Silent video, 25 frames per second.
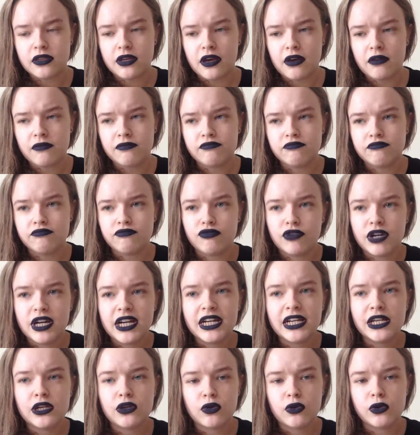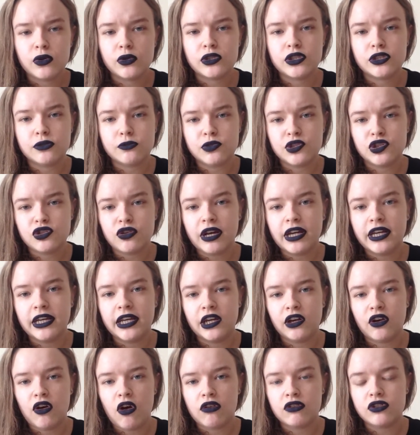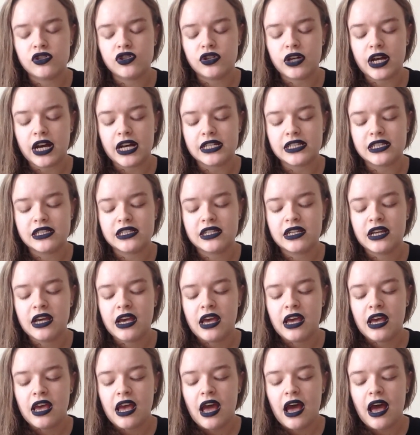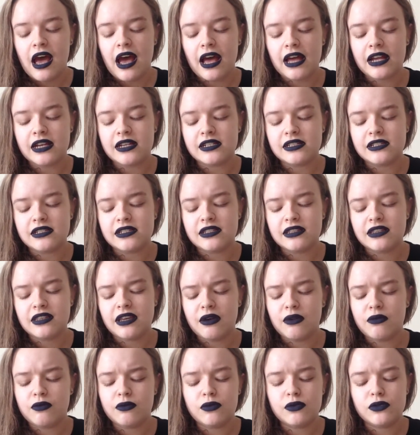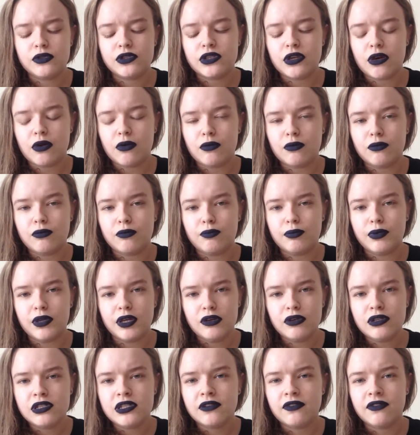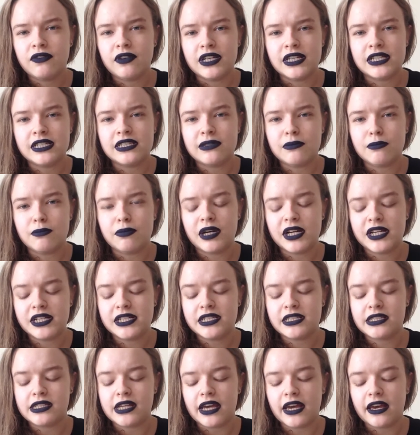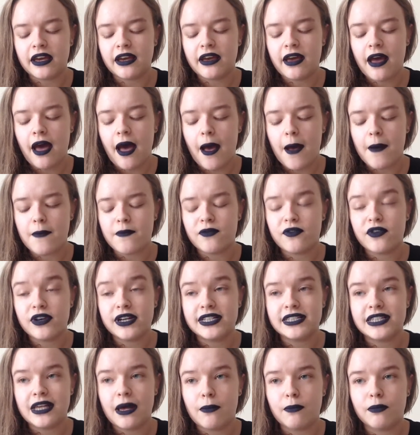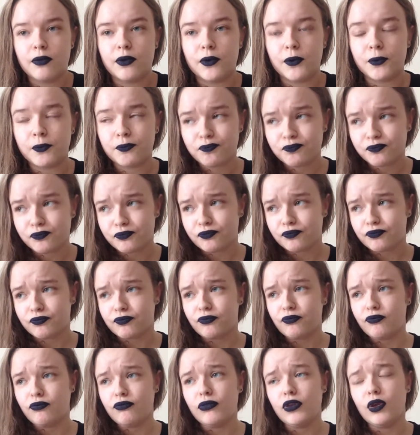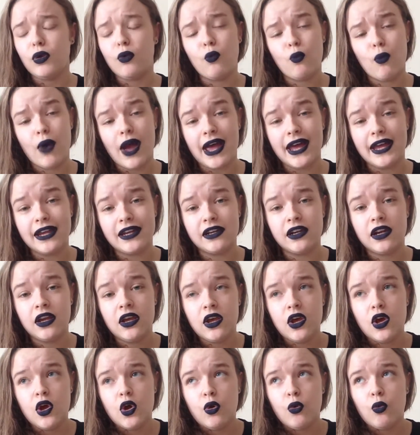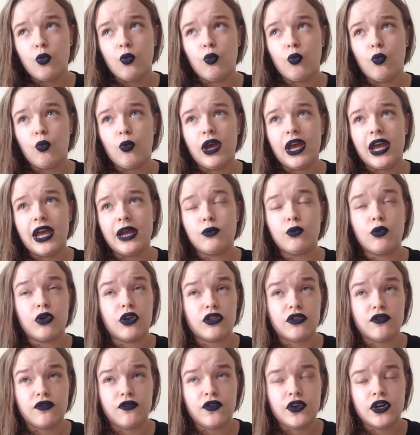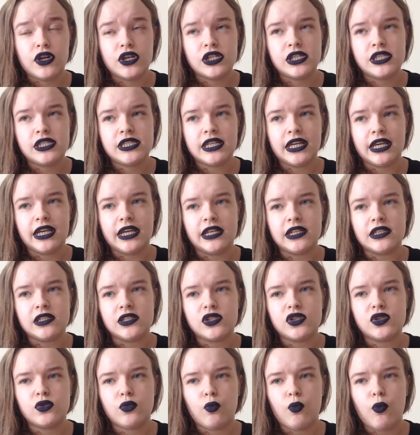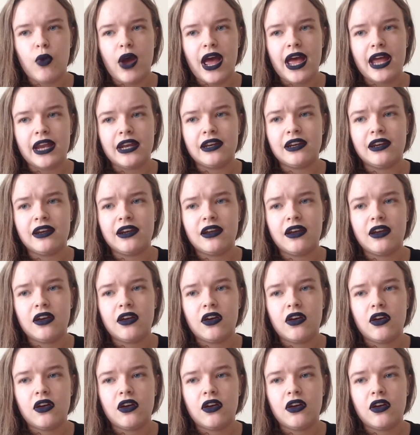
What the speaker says: that really caused some striking contrast, and they were also beautifully simplistic. For example, when in one of the first scenes, when